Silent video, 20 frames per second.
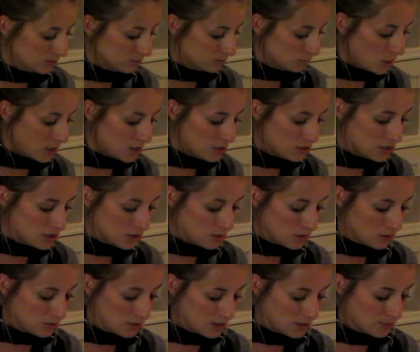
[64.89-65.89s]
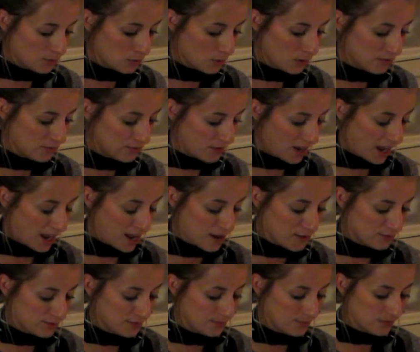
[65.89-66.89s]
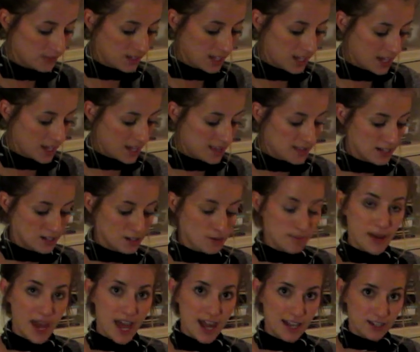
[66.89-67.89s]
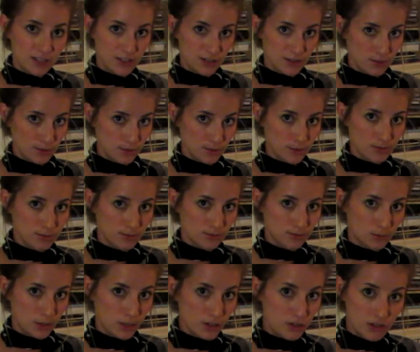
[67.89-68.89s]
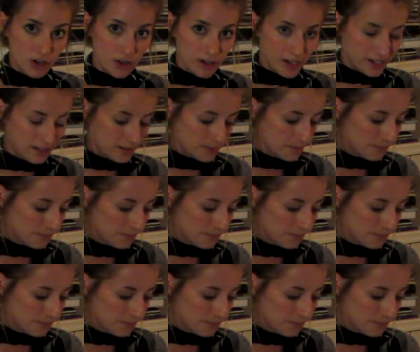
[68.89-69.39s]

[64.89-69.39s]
1, 2, 3, 4, 5. And then you're back to where you started.